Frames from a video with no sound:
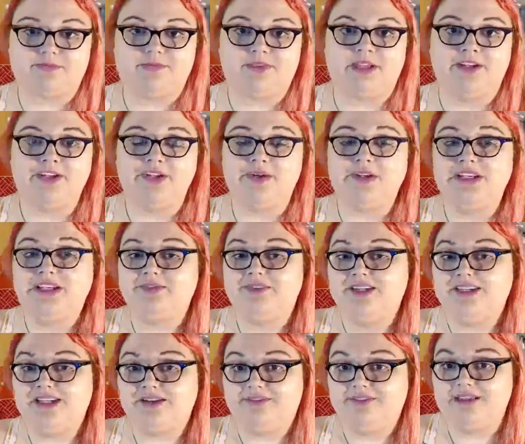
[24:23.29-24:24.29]
And you can even
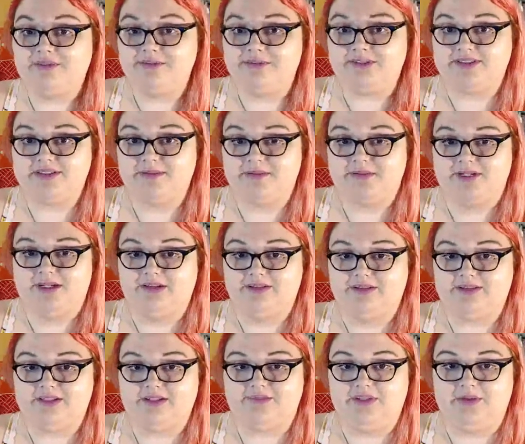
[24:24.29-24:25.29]
gift them to someone else
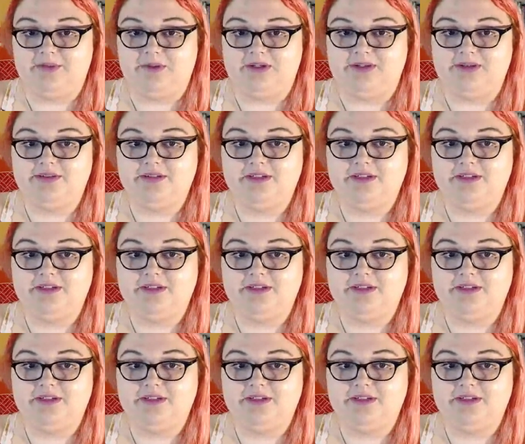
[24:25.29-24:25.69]
if you want.